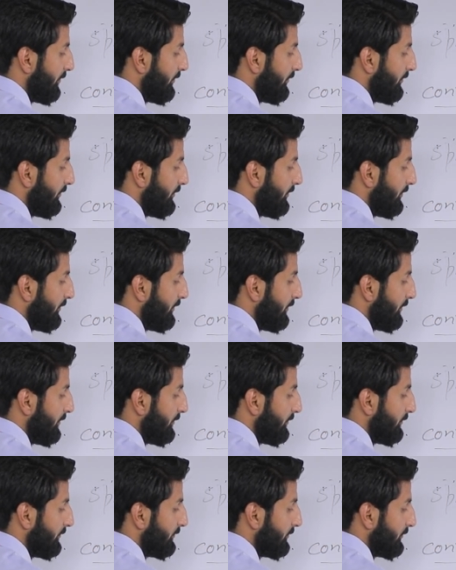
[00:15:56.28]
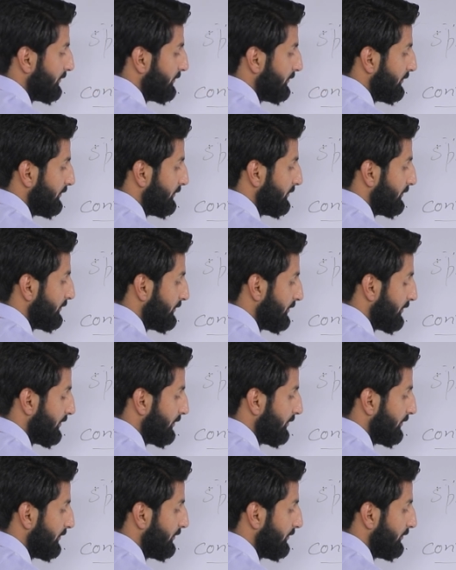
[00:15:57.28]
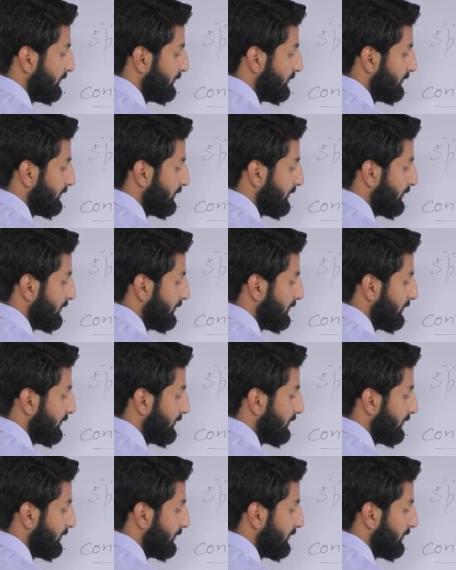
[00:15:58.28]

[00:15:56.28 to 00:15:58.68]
Nobody speaks.